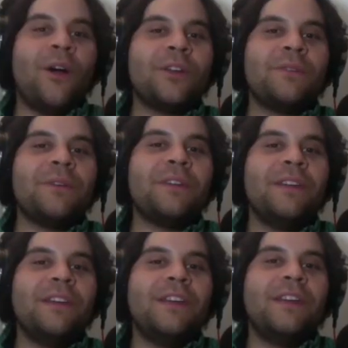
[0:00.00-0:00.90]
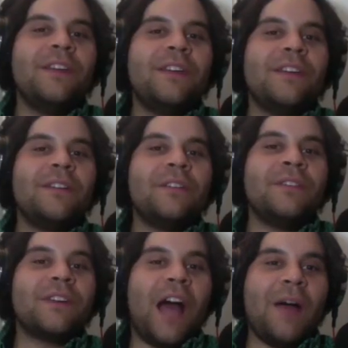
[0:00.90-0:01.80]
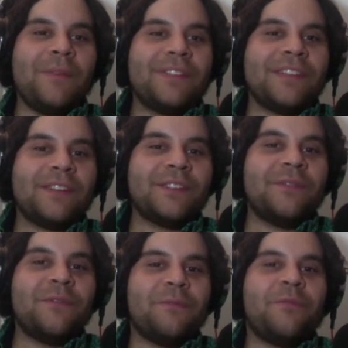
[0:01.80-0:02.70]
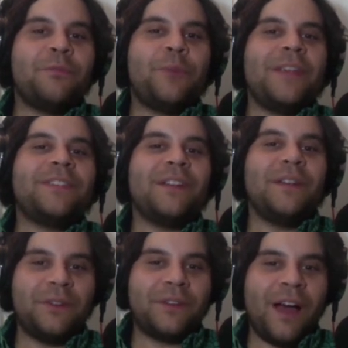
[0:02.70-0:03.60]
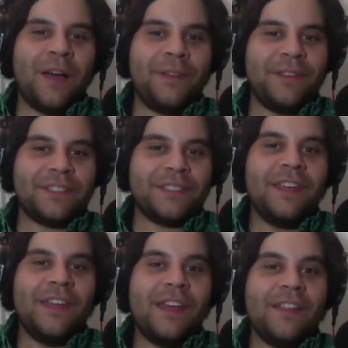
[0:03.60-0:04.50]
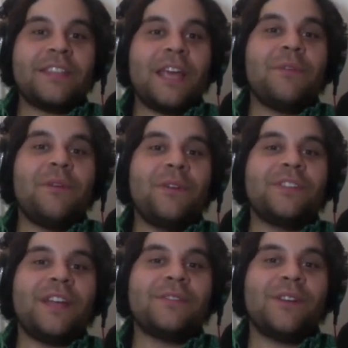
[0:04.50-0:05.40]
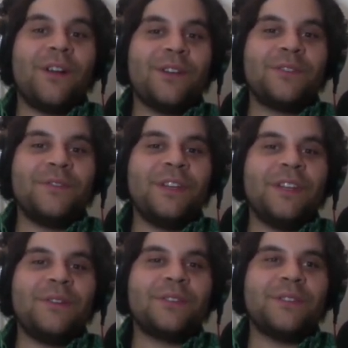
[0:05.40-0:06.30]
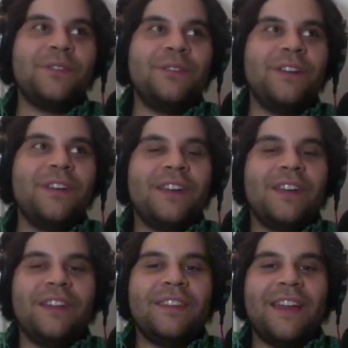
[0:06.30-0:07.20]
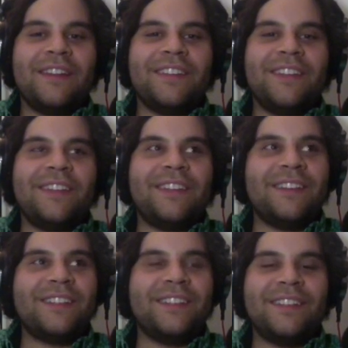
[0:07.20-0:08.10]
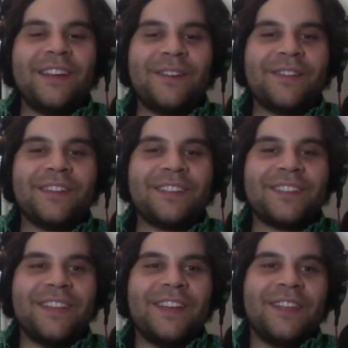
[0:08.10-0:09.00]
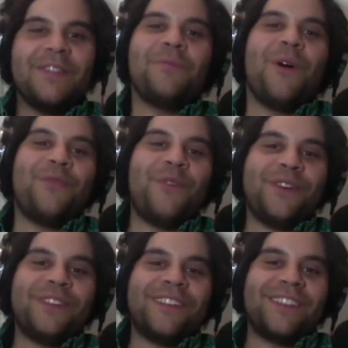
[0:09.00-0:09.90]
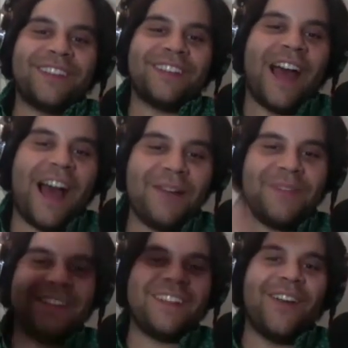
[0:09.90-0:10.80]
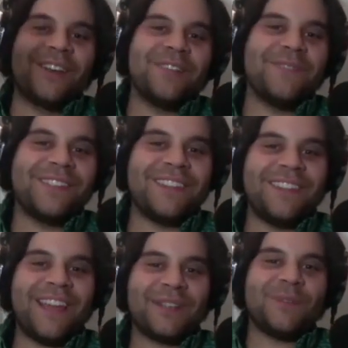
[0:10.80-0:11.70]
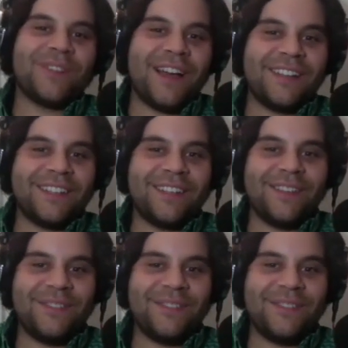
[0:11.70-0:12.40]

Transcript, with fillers: argument in the comments section based on other comments. Right. That's happened a bunch of times on our videos too. Yes. That's that's hilarious. You're more focused on the comment yeah. arguments than the actual content. Yeah,